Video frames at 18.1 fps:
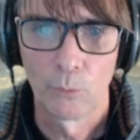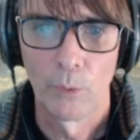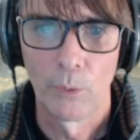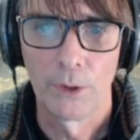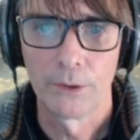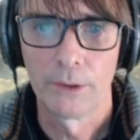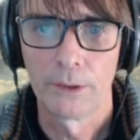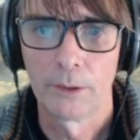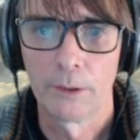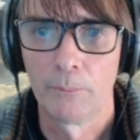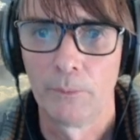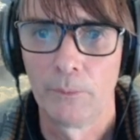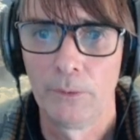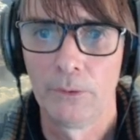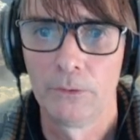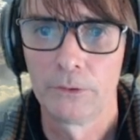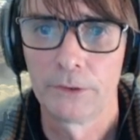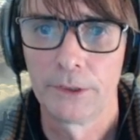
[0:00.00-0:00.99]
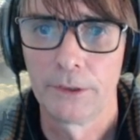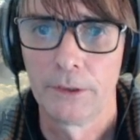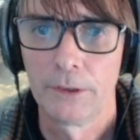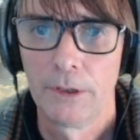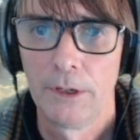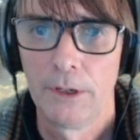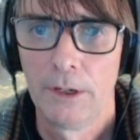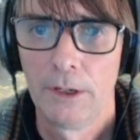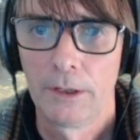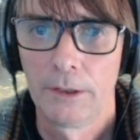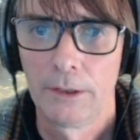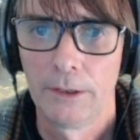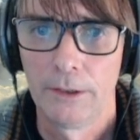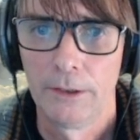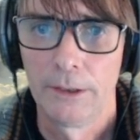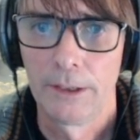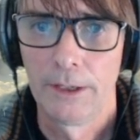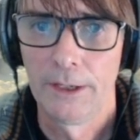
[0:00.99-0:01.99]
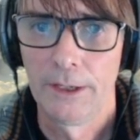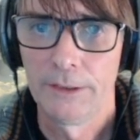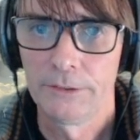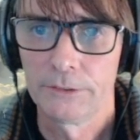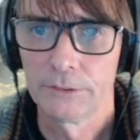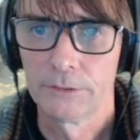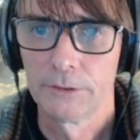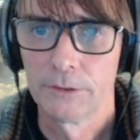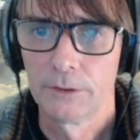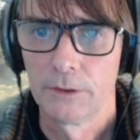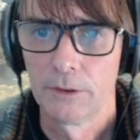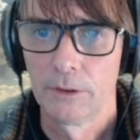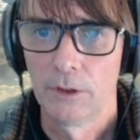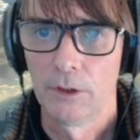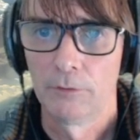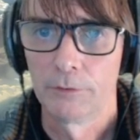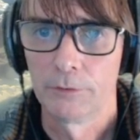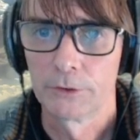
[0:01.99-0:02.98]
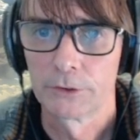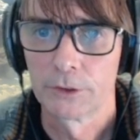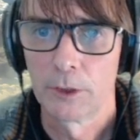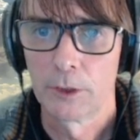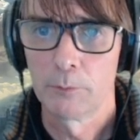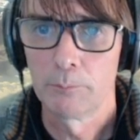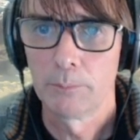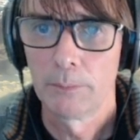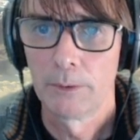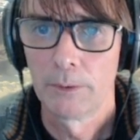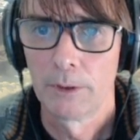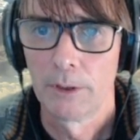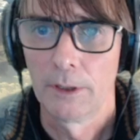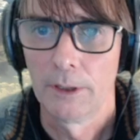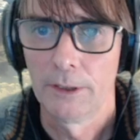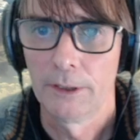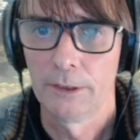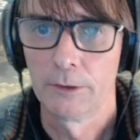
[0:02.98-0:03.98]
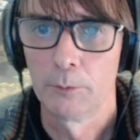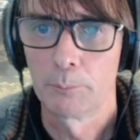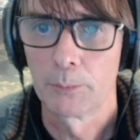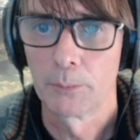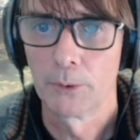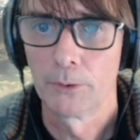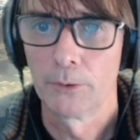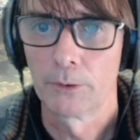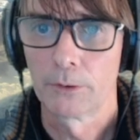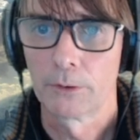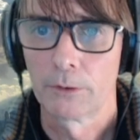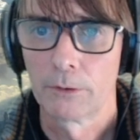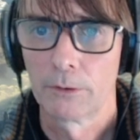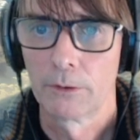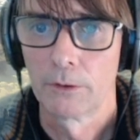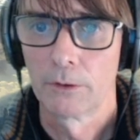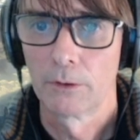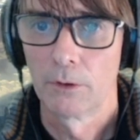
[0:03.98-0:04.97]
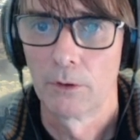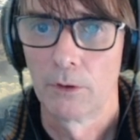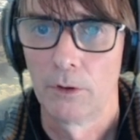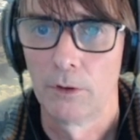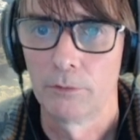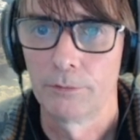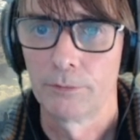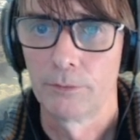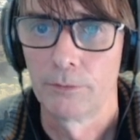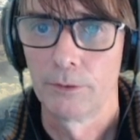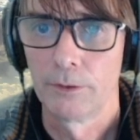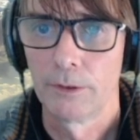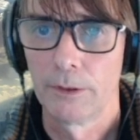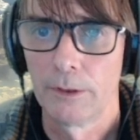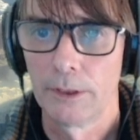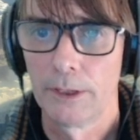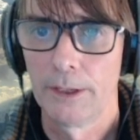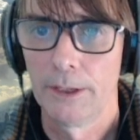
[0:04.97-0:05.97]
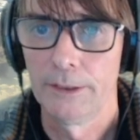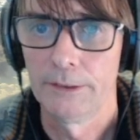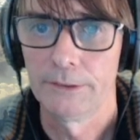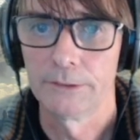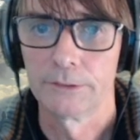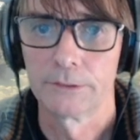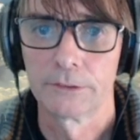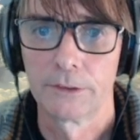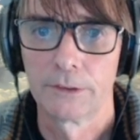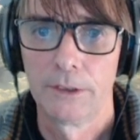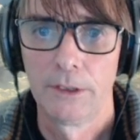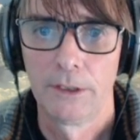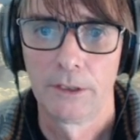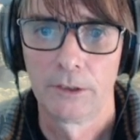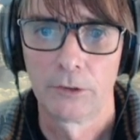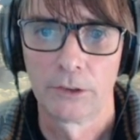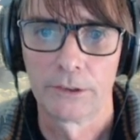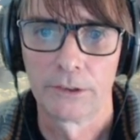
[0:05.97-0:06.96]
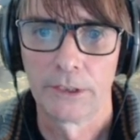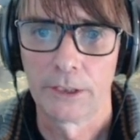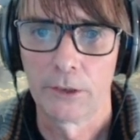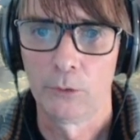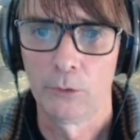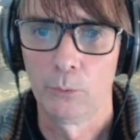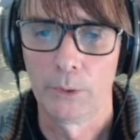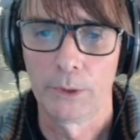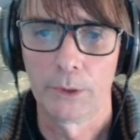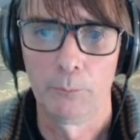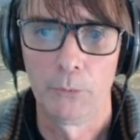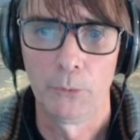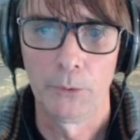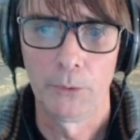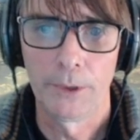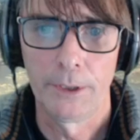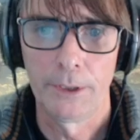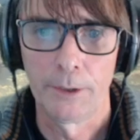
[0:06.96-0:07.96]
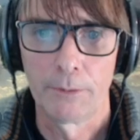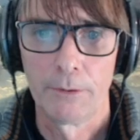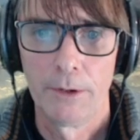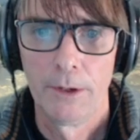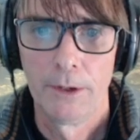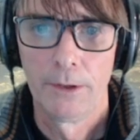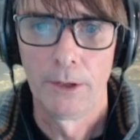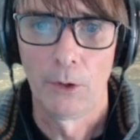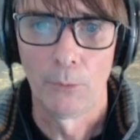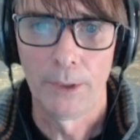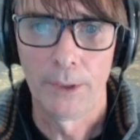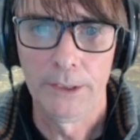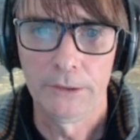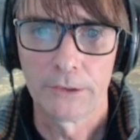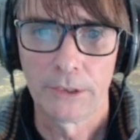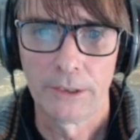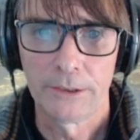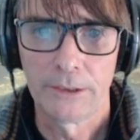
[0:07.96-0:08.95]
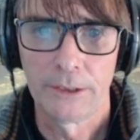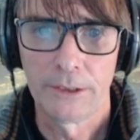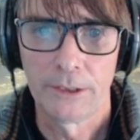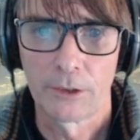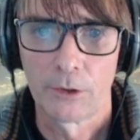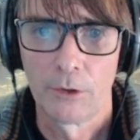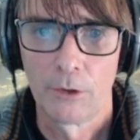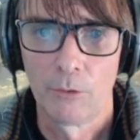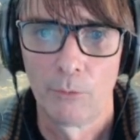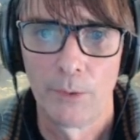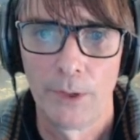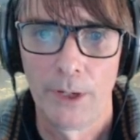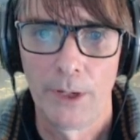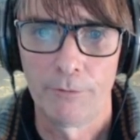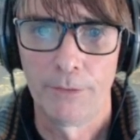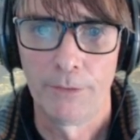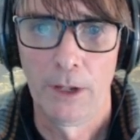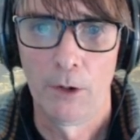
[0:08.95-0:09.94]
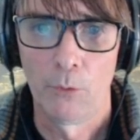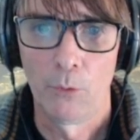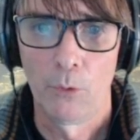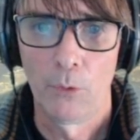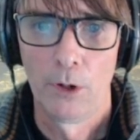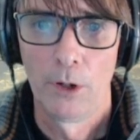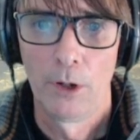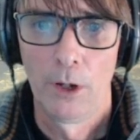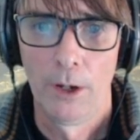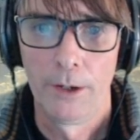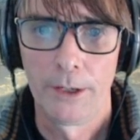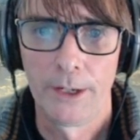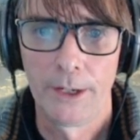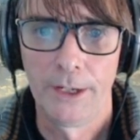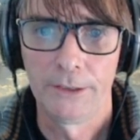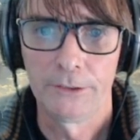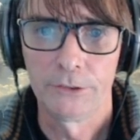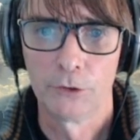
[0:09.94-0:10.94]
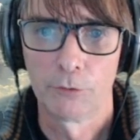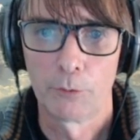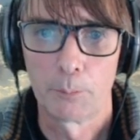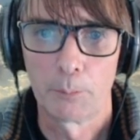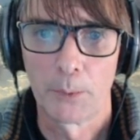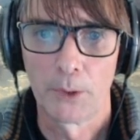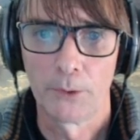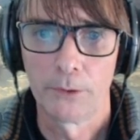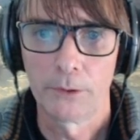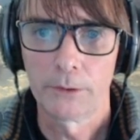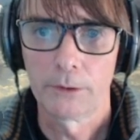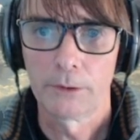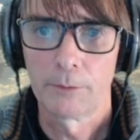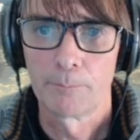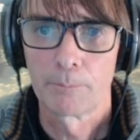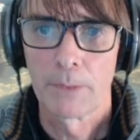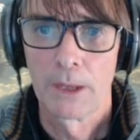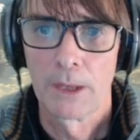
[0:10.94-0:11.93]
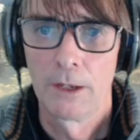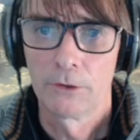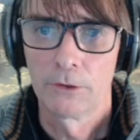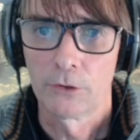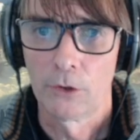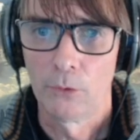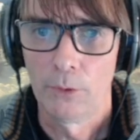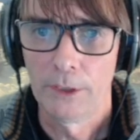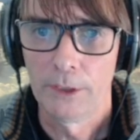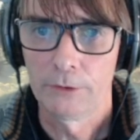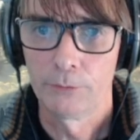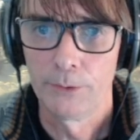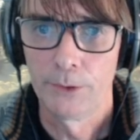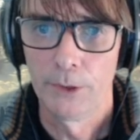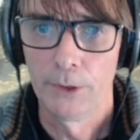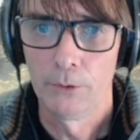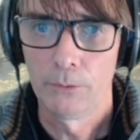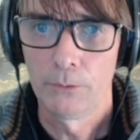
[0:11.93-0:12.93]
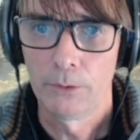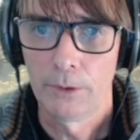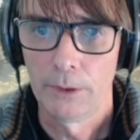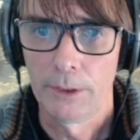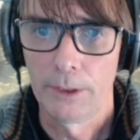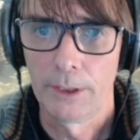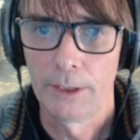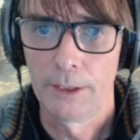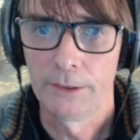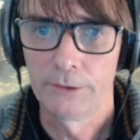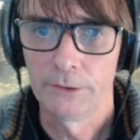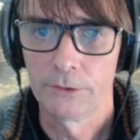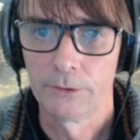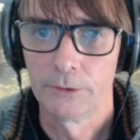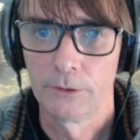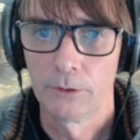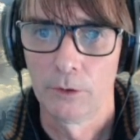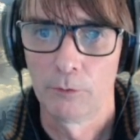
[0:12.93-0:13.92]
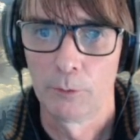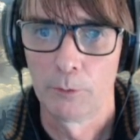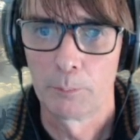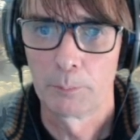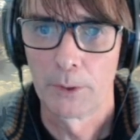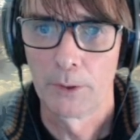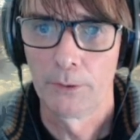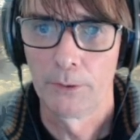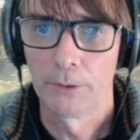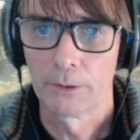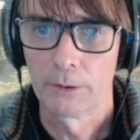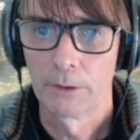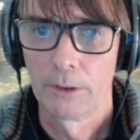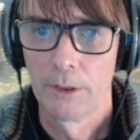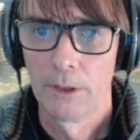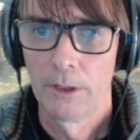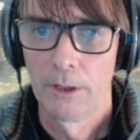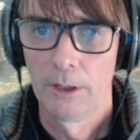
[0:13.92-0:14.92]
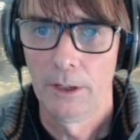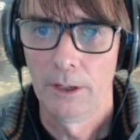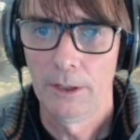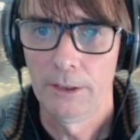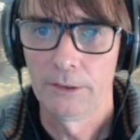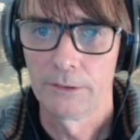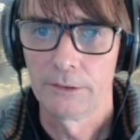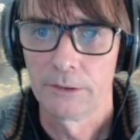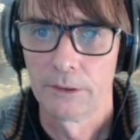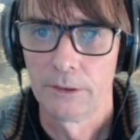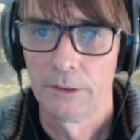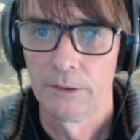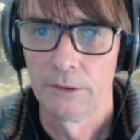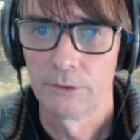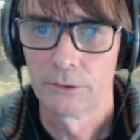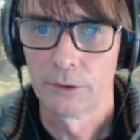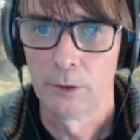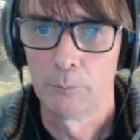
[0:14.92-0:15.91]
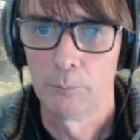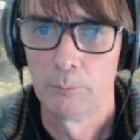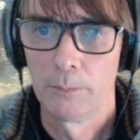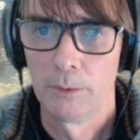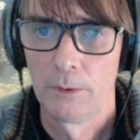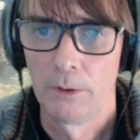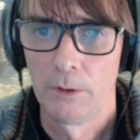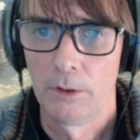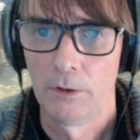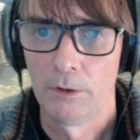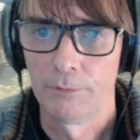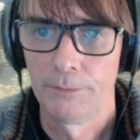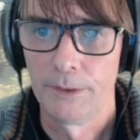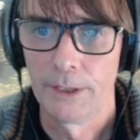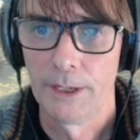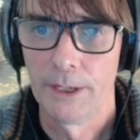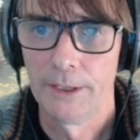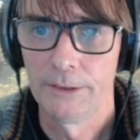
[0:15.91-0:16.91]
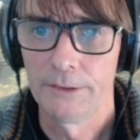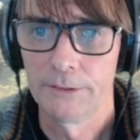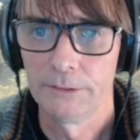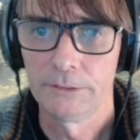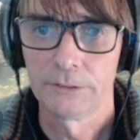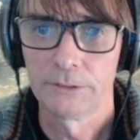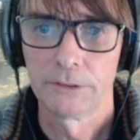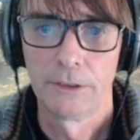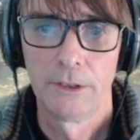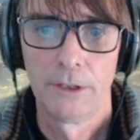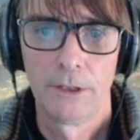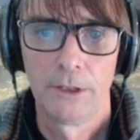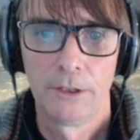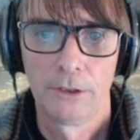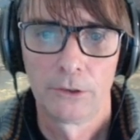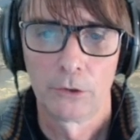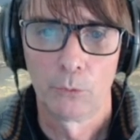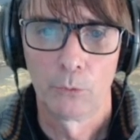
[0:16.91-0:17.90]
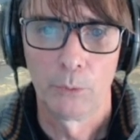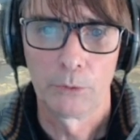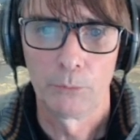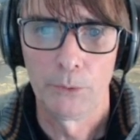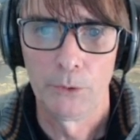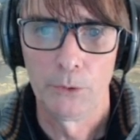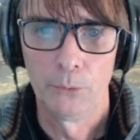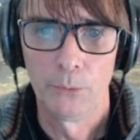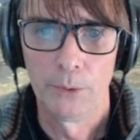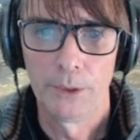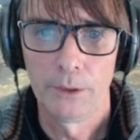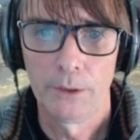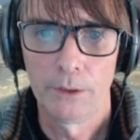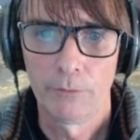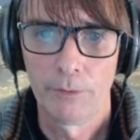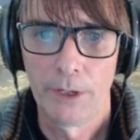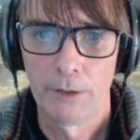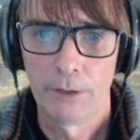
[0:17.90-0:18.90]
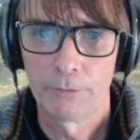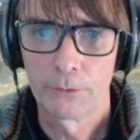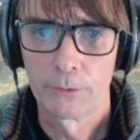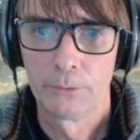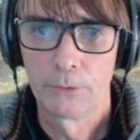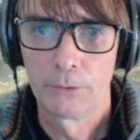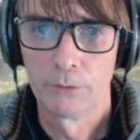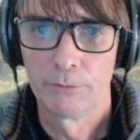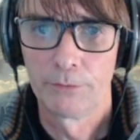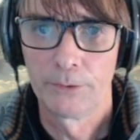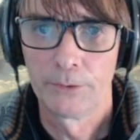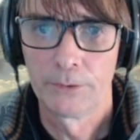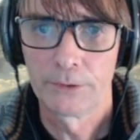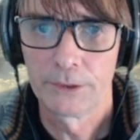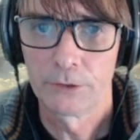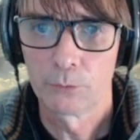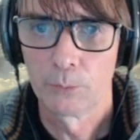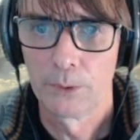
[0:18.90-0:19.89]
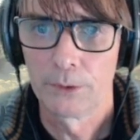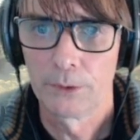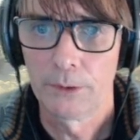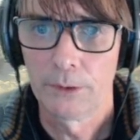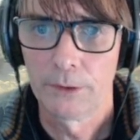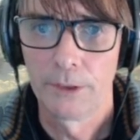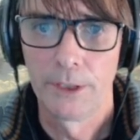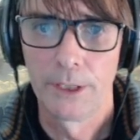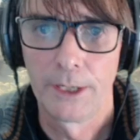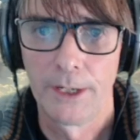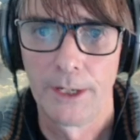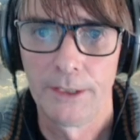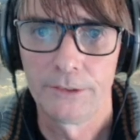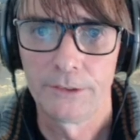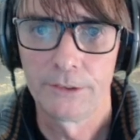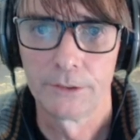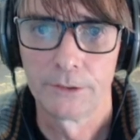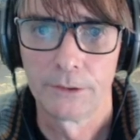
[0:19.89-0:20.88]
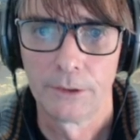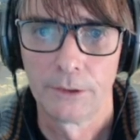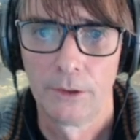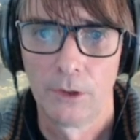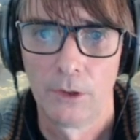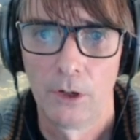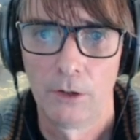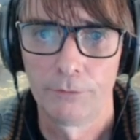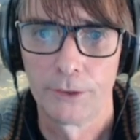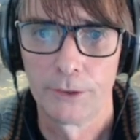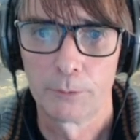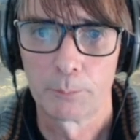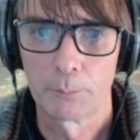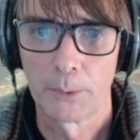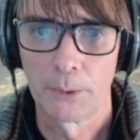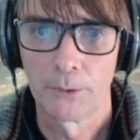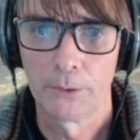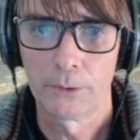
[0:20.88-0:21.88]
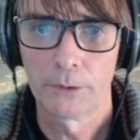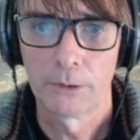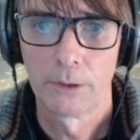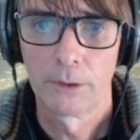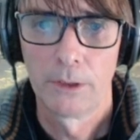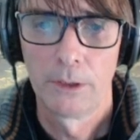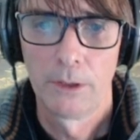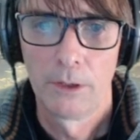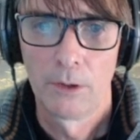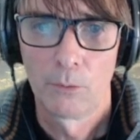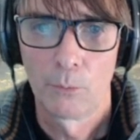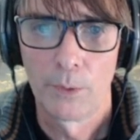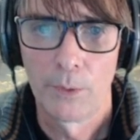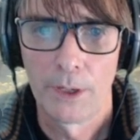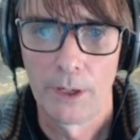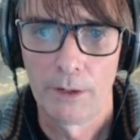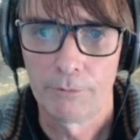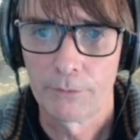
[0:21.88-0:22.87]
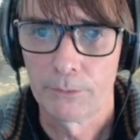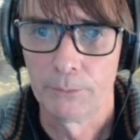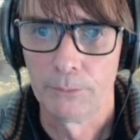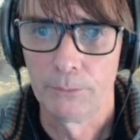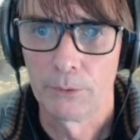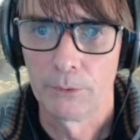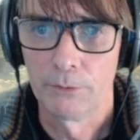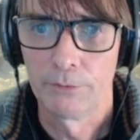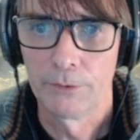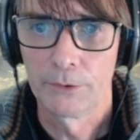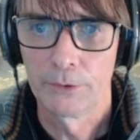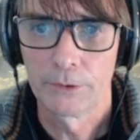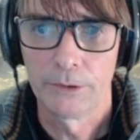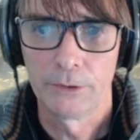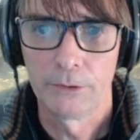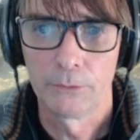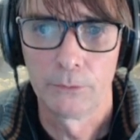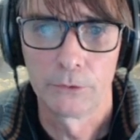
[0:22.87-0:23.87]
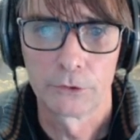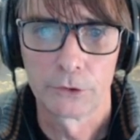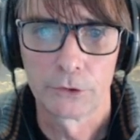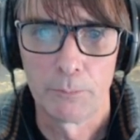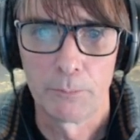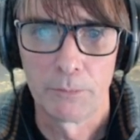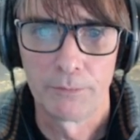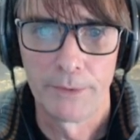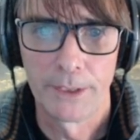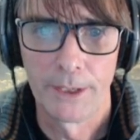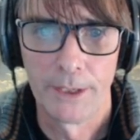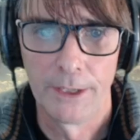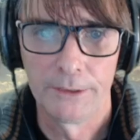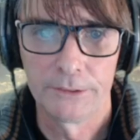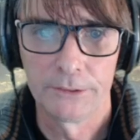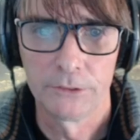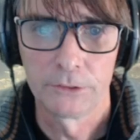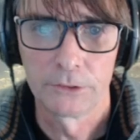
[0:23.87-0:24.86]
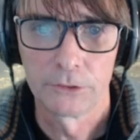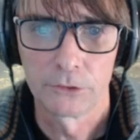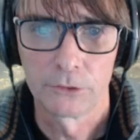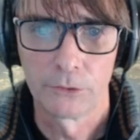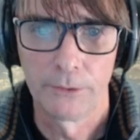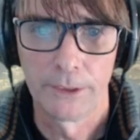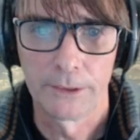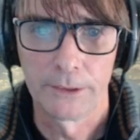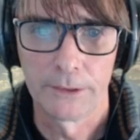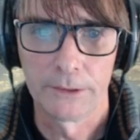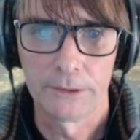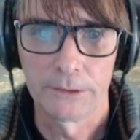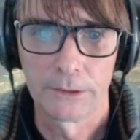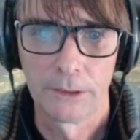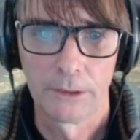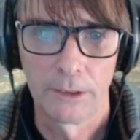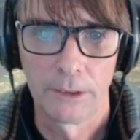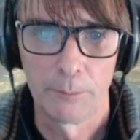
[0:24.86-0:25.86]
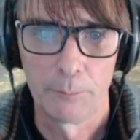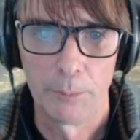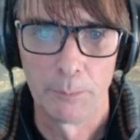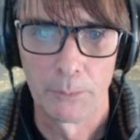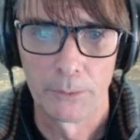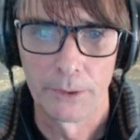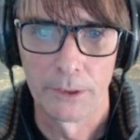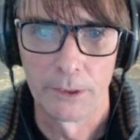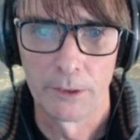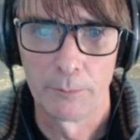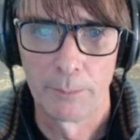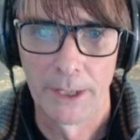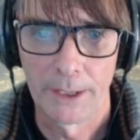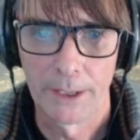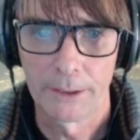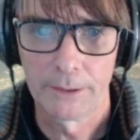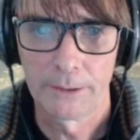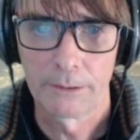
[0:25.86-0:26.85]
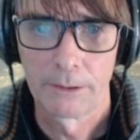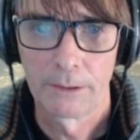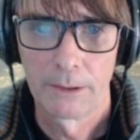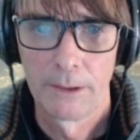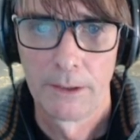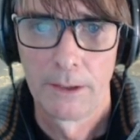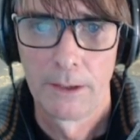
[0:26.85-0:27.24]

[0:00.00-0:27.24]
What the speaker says: one that I'm reusing. The negation of a sum is the product of negations. That's exactly what I'm doing here. Now inside here we have now a negation of a product. So as we know, negation of a product is the sum of negations. So what we do here, we have to convert this one, the negation of this product, we have to convert into a sum of negations. So that is, let me put here the bracket,